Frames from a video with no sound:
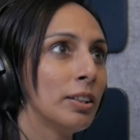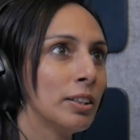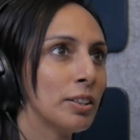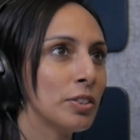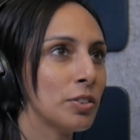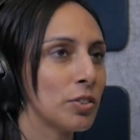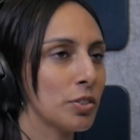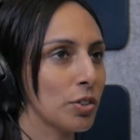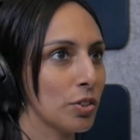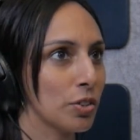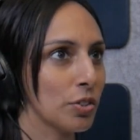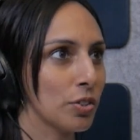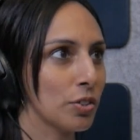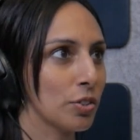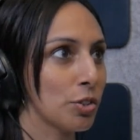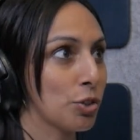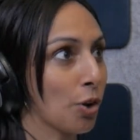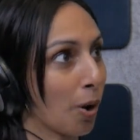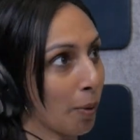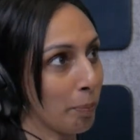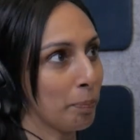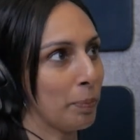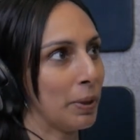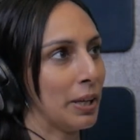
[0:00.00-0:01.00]
college,
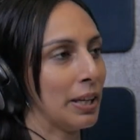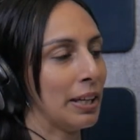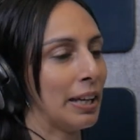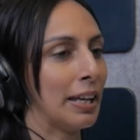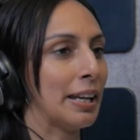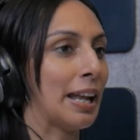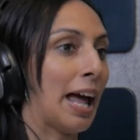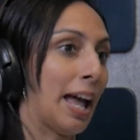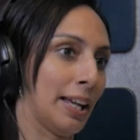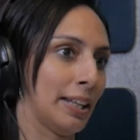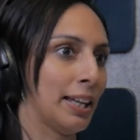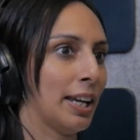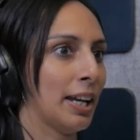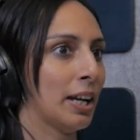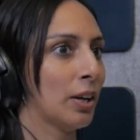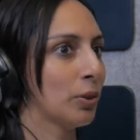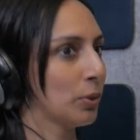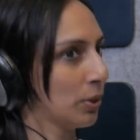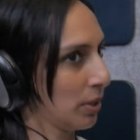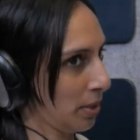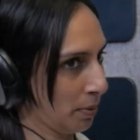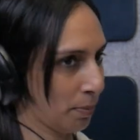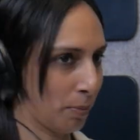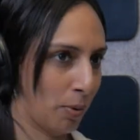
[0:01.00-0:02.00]
shopping and hanging
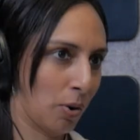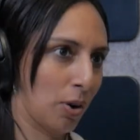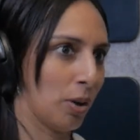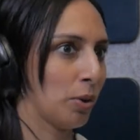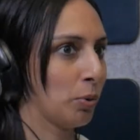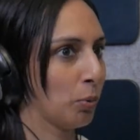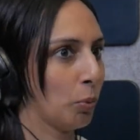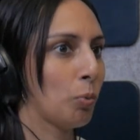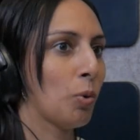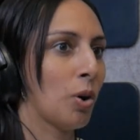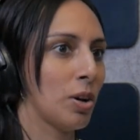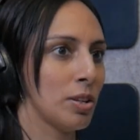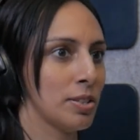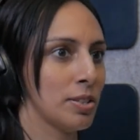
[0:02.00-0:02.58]
out in a mall